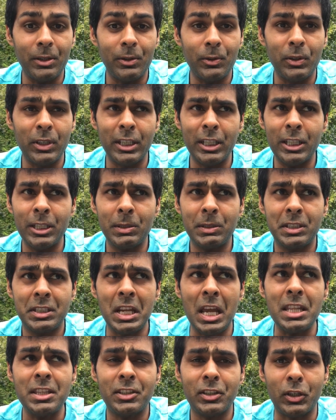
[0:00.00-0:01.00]
Really
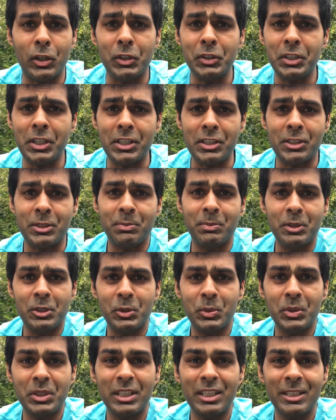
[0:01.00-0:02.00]
tense contest
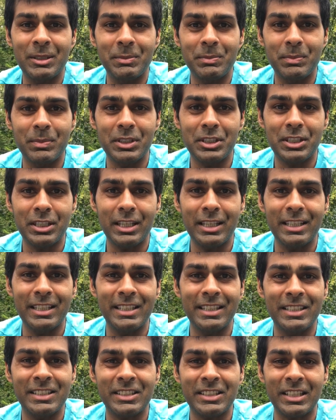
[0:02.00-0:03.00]
between
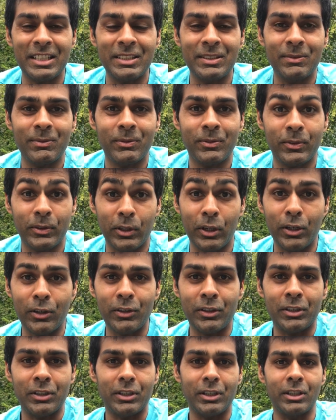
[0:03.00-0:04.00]
Mercedes and
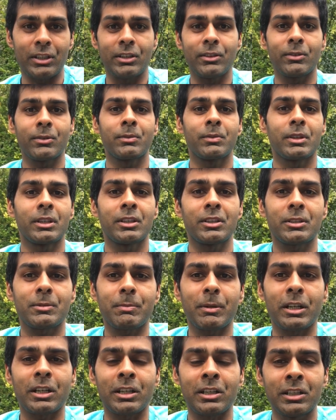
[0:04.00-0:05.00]
Ferrari in
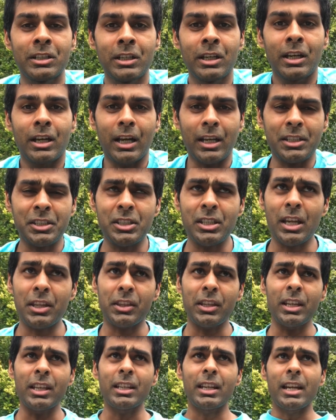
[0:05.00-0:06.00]
Spa. Actually, I
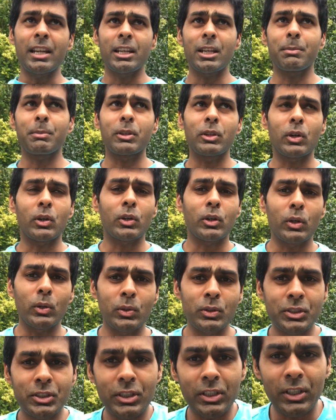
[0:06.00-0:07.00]
think it ended up a lot
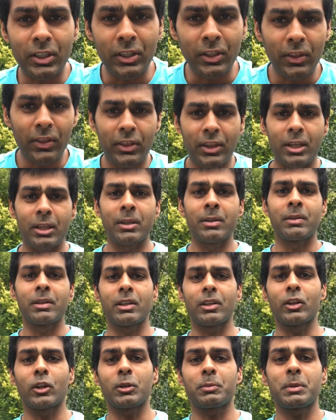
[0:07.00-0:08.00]
closer
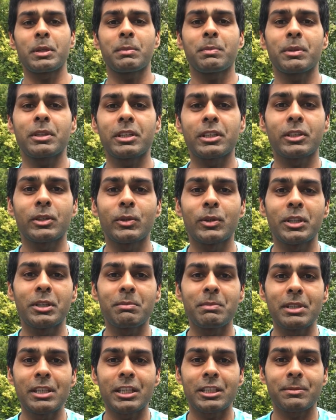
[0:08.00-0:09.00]
than a lot of people,
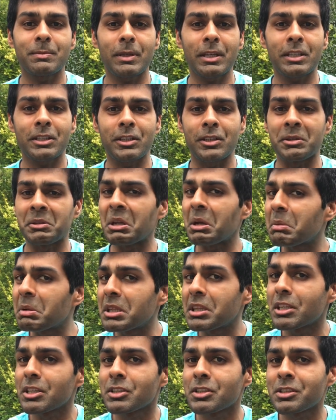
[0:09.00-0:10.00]
including me, expected. I
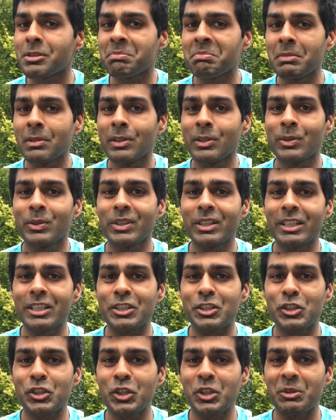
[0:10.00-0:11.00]
mean, this
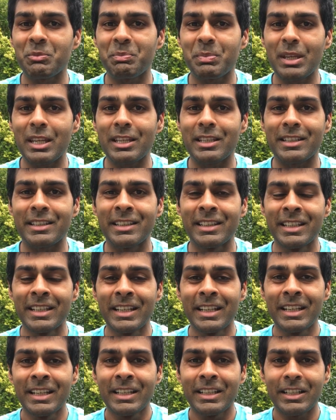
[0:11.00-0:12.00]
really should have been
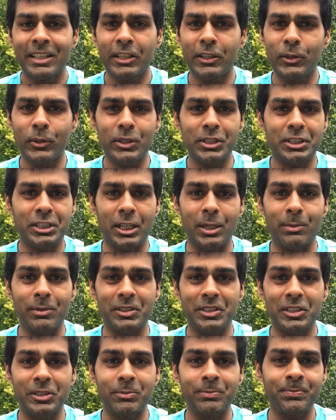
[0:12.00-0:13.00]
a Lewis
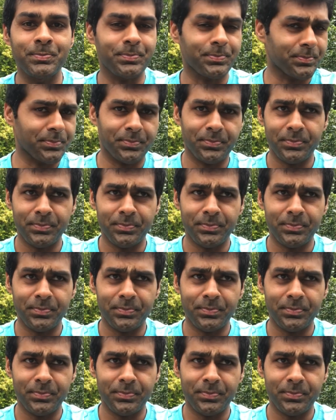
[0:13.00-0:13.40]
Hamilton